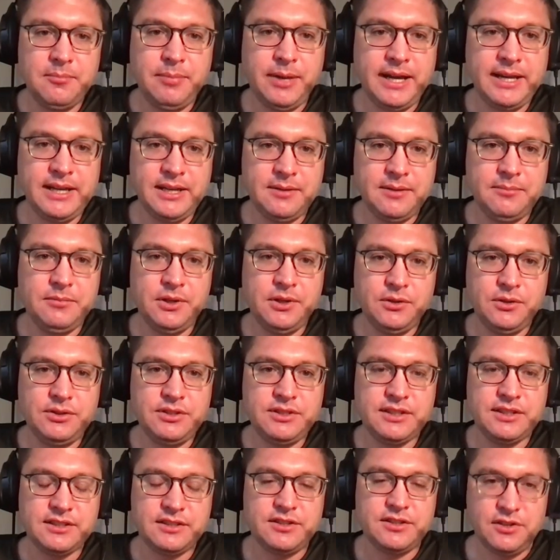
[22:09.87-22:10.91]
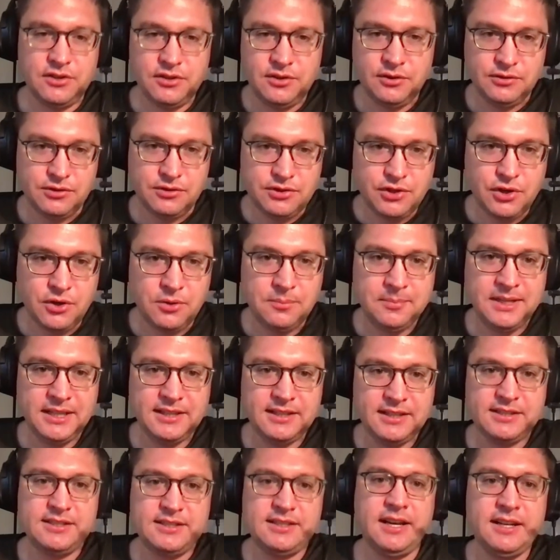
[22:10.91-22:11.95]
by hypnosis, you know, show me
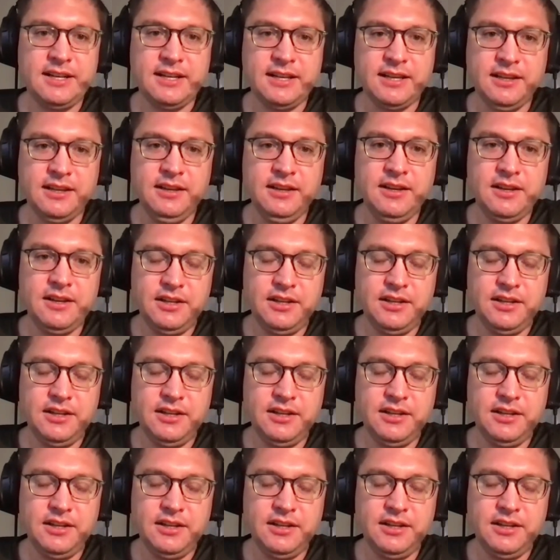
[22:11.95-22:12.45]
the study.